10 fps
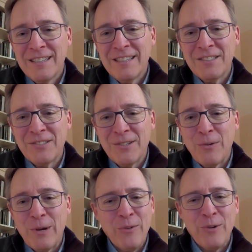So
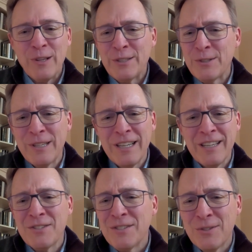we don't really do any
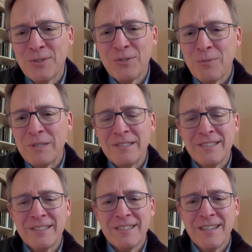institutional
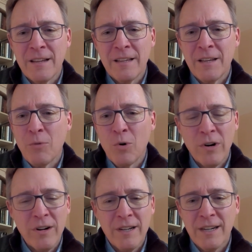business
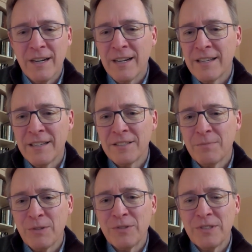anymore, and it's
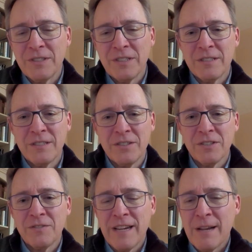mostly
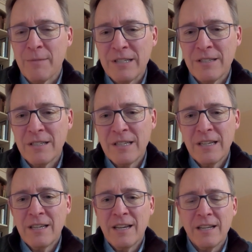just families
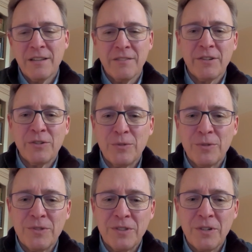and
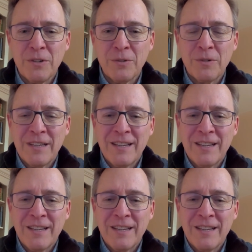individuals. So